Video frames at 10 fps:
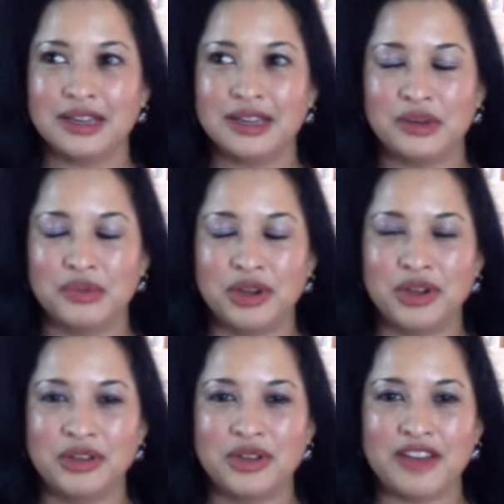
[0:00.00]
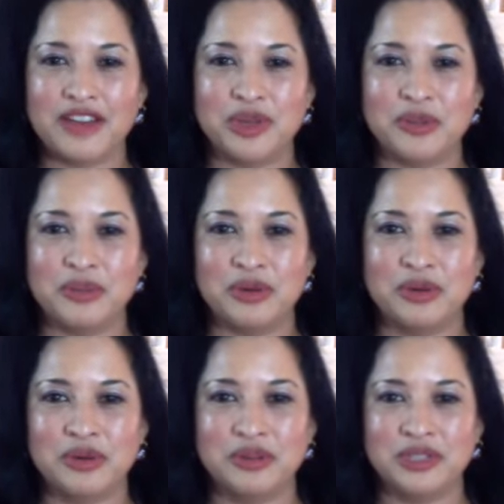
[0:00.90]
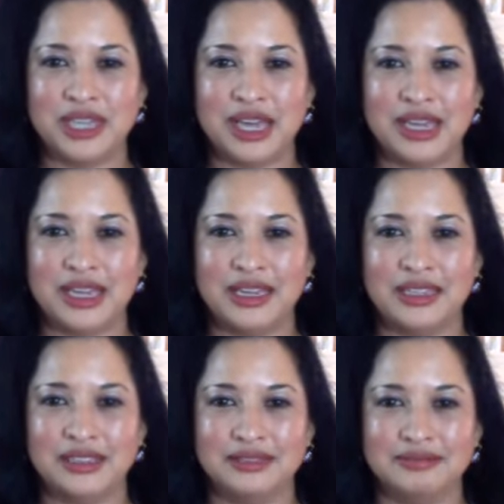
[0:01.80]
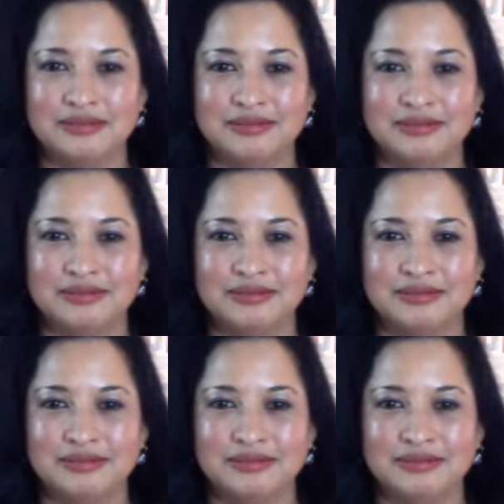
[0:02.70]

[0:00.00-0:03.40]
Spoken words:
Well, you have people who say, do